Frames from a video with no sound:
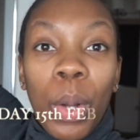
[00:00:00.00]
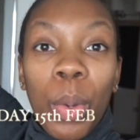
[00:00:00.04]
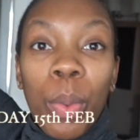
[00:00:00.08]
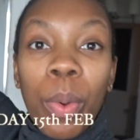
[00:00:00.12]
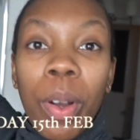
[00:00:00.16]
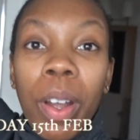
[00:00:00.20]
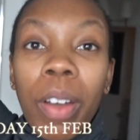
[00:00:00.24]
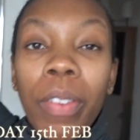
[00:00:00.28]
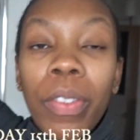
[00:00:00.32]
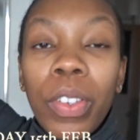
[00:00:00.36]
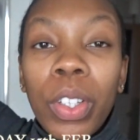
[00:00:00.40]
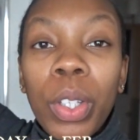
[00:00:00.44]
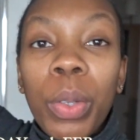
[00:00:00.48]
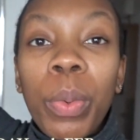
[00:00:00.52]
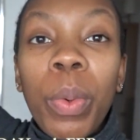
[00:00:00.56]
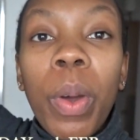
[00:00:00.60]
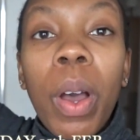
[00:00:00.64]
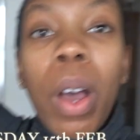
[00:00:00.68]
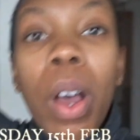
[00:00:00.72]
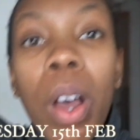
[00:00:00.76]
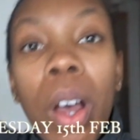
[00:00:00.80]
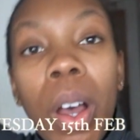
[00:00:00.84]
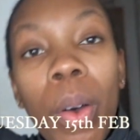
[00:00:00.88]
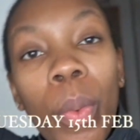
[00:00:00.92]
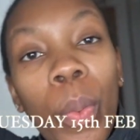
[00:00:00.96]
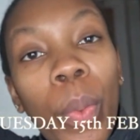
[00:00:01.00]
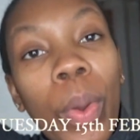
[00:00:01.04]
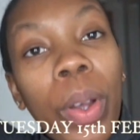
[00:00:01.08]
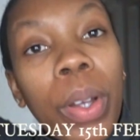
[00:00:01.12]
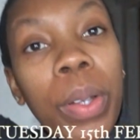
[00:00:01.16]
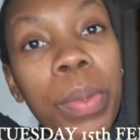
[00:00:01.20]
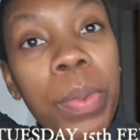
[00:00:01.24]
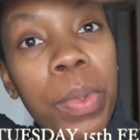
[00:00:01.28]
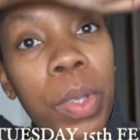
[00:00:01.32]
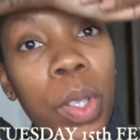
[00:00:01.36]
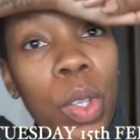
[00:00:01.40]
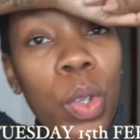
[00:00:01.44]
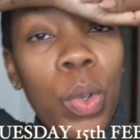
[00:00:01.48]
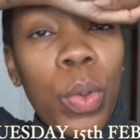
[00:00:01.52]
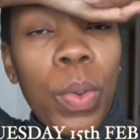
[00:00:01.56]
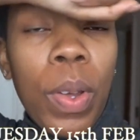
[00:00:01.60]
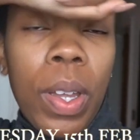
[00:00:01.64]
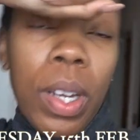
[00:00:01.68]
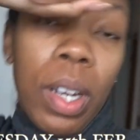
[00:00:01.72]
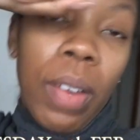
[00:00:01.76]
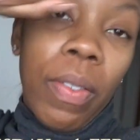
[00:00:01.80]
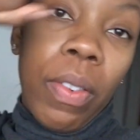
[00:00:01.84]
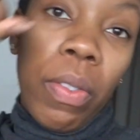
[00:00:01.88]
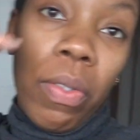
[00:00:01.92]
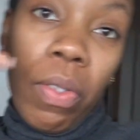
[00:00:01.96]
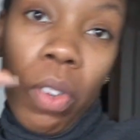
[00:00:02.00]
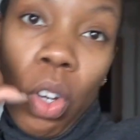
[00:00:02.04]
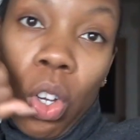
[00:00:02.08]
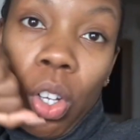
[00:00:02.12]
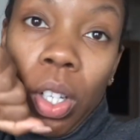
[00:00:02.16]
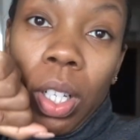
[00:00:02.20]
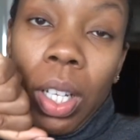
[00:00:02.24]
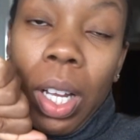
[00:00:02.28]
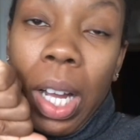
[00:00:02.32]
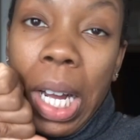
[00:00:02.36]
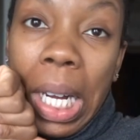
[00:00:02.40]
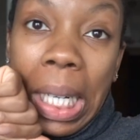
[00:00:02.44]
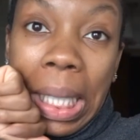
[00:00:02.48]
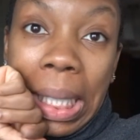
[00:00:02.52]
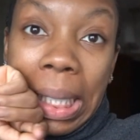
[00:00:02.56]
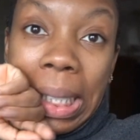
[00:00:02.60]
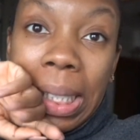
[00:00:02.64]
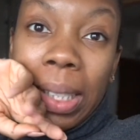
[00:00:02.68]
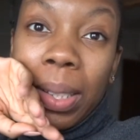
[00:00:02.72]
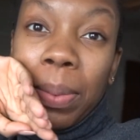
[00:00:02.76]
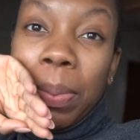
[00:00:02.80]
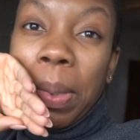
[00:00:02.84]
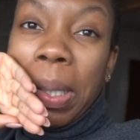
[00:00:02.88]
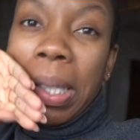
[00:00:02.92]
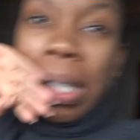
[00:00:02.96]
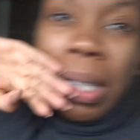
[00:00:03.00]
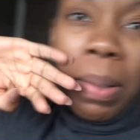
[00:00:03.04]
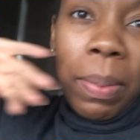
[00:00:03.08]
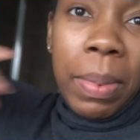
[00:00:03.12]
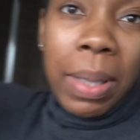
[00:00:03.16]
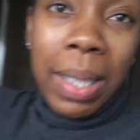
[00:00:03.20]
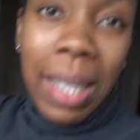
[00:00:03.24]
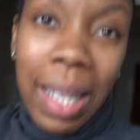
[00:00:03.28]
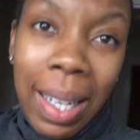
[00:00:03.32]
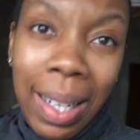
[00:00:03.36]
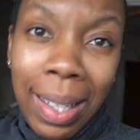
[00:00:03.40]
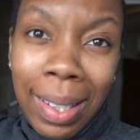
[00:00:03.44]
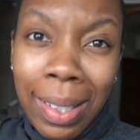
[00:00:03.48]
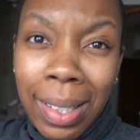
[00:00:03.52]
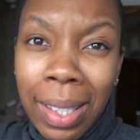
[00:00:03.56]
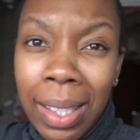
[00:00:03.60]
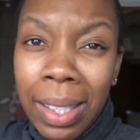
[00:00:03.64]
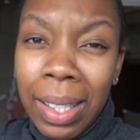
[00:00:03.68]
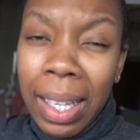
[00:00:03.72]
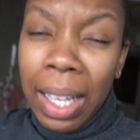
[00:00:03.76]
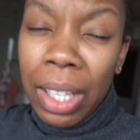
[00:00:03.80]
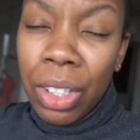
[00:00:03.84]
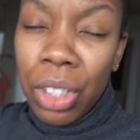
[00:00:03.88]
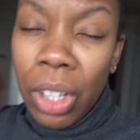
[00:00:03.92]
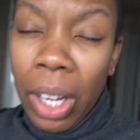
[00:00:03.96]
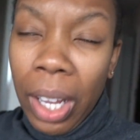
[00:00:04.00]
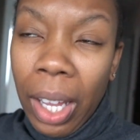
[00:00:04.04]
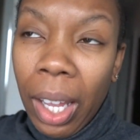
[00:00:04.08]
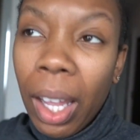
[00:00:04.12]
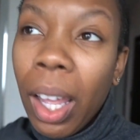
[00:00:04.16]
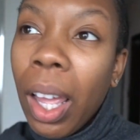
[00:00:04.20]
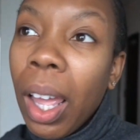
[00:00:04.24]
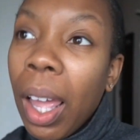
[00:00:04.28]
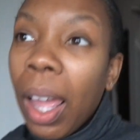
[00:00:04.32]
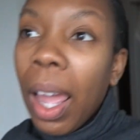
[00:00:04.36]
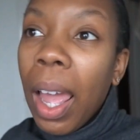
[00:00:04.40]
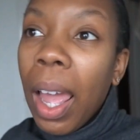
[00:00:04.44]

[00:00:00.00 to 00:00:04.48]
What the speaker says: wherever you are, welcome to another vlog, guys. My name is Alexis Adjei.